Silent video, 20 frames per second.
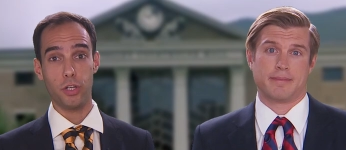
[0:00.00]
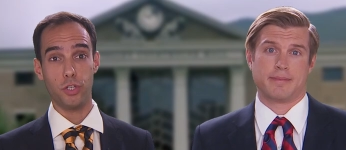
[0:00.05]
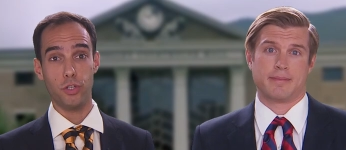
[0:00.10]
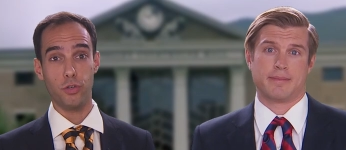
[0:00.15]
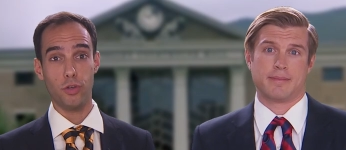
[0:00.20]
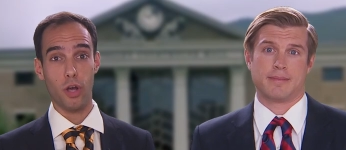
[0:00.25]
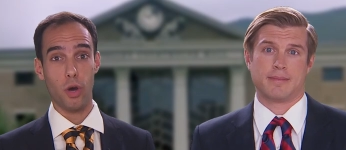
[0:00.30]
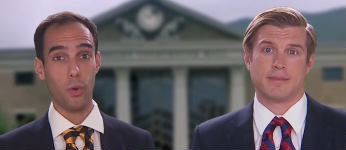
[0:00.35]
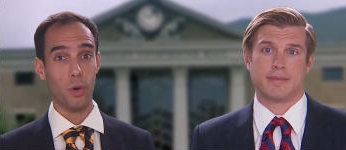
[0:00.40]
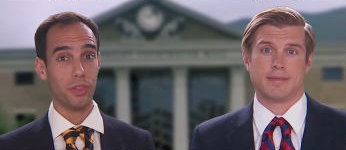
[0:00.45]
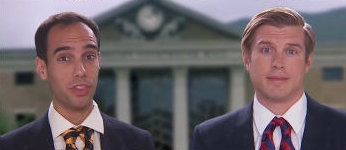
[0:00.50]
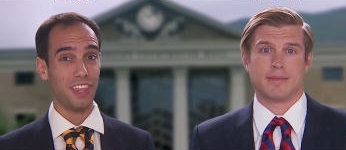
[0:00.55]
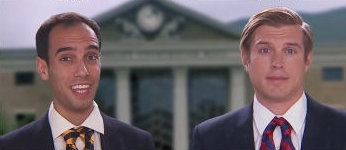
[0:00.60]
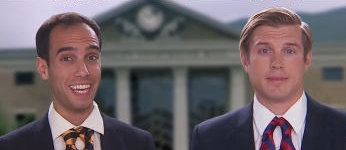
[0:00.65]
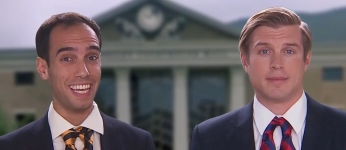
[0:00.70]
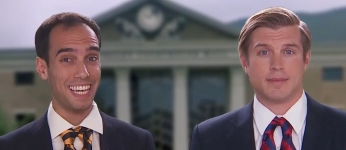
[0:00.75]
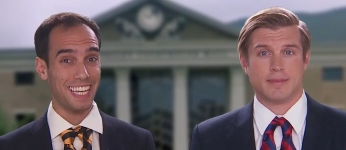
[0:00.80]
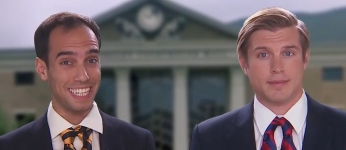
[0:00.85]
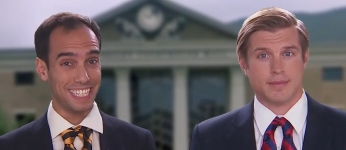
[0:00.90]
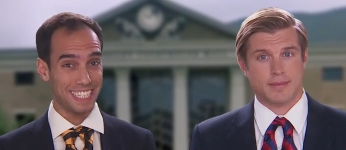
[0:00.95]
Speaker 1: you know what
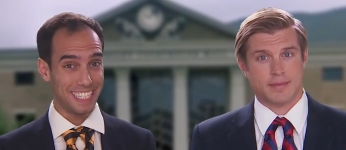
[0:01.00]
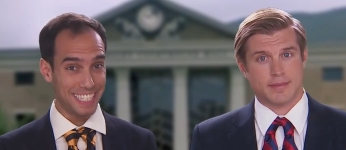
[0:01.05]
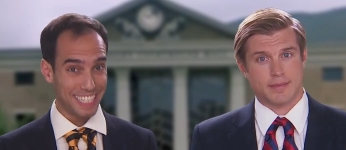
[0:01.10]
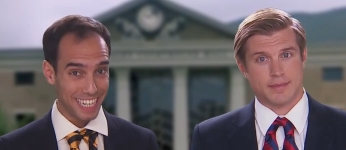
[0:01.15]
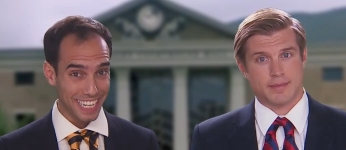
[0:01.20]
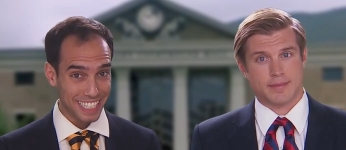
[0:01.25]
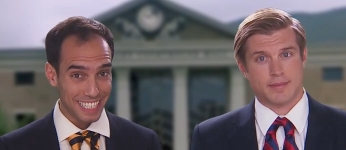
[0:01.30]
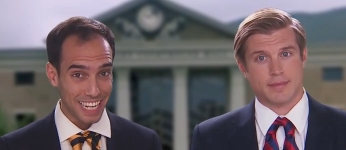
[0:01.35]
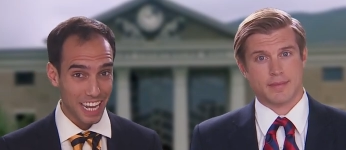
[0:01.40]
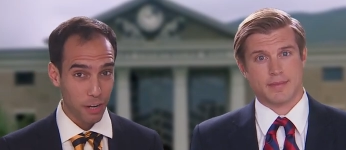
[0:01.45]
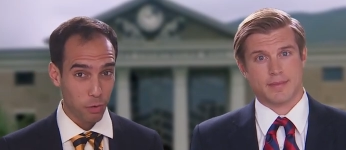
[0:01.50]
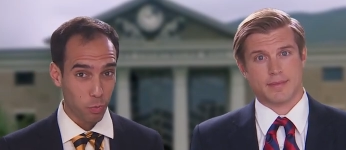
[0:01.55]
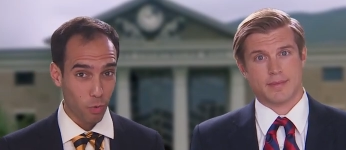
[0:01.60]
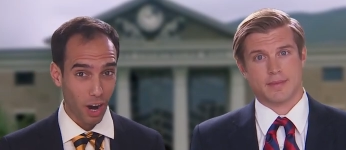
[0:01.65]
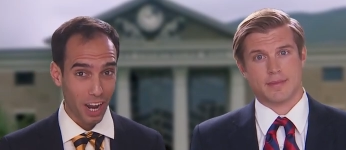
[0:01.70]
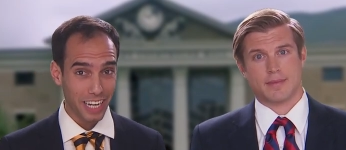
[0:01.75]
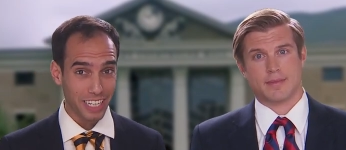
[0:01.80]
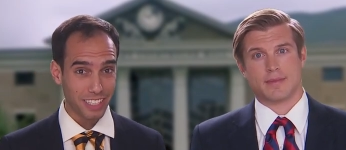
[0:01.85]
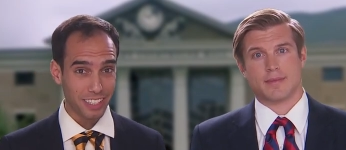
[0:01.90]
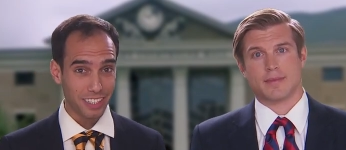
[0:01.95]
they did get
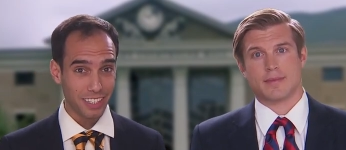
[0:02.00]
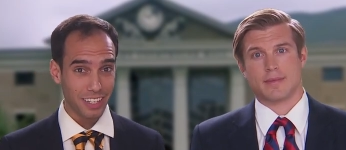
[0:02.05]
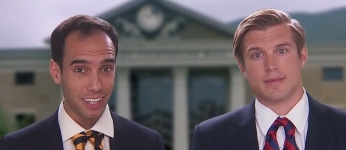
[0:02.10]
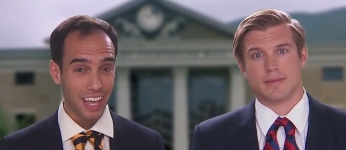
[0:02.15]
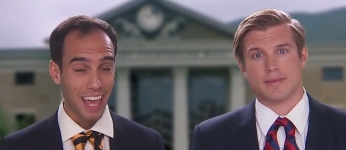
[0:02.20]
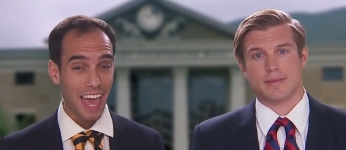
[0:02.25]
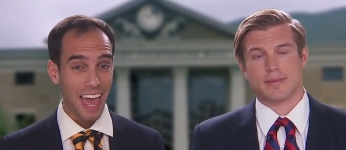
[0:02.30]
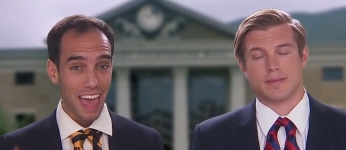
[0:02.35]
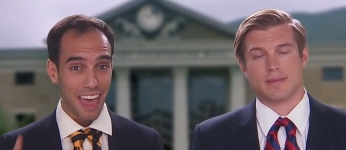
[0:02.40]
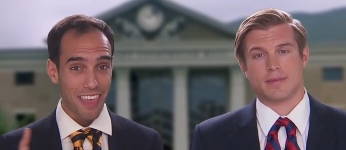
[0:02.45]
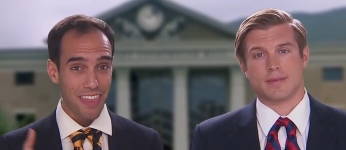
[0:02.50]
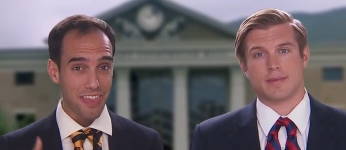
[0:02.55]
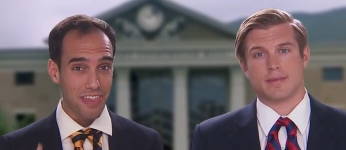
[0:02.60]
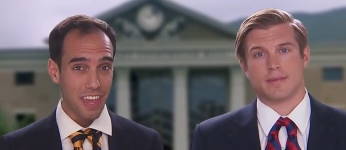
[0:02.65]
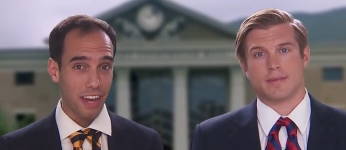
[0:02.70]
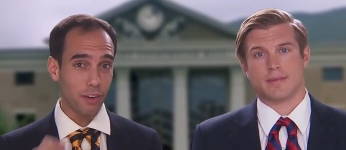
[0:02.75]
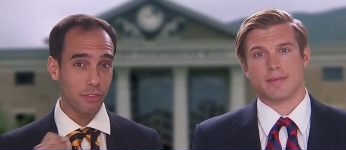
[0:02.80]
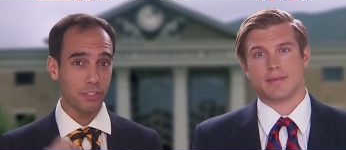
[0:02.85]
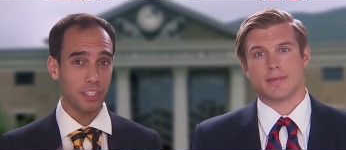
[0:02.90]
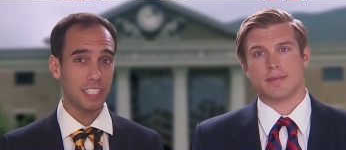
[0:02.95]
right?
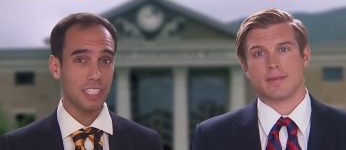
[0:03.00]
There's a